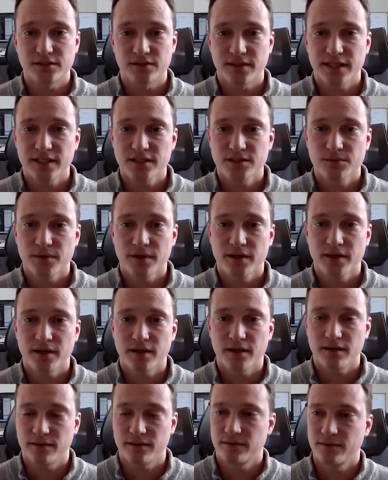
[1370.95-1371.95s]
So that's
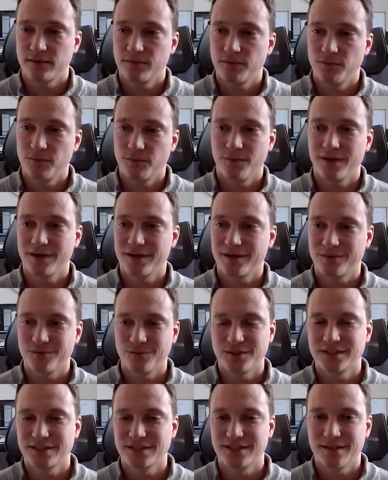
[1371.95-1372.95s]
where where
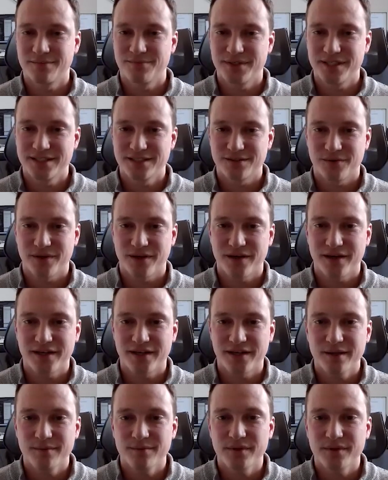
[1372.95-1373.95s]
what's led me to where I
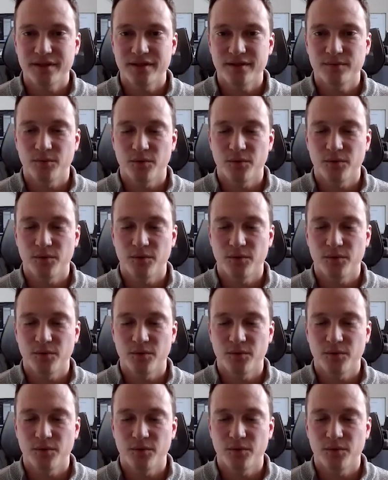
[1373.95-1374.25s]
am and